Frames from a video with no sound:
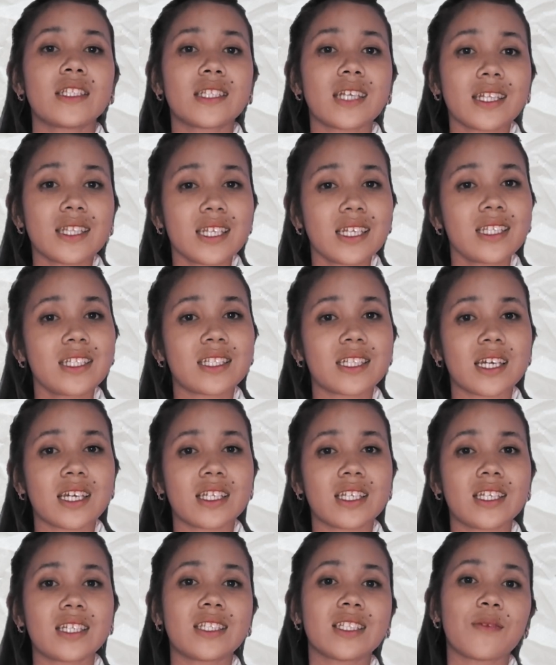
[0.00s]

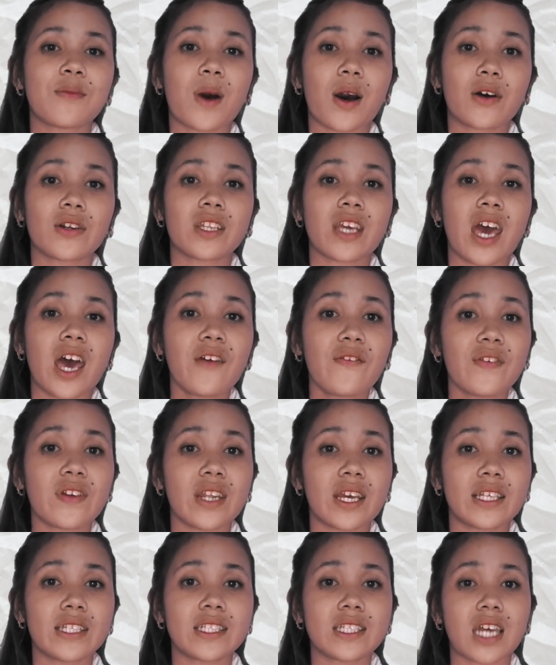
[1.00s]
Statistics is about
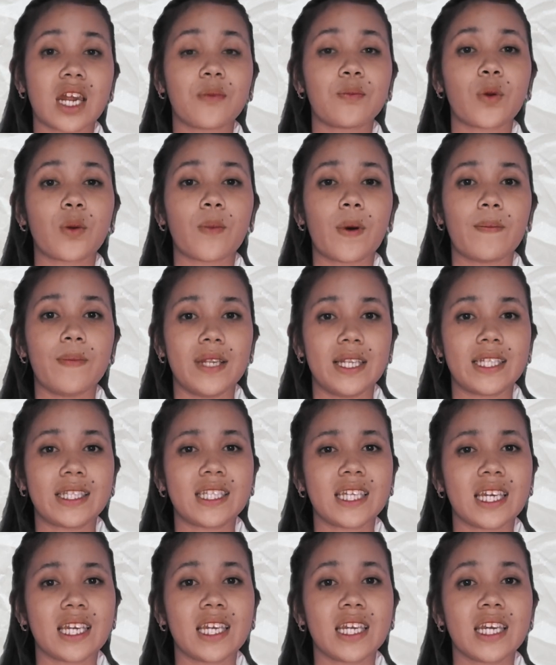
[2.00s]
evidence and
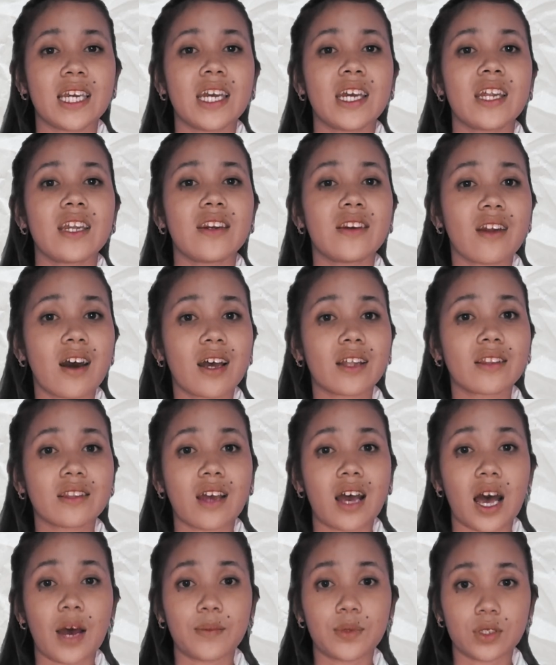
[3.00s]
probability,
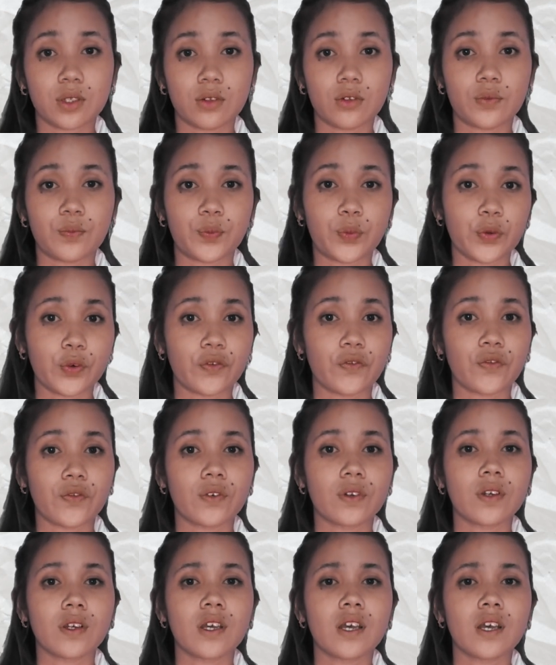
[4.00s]
not absolute proof.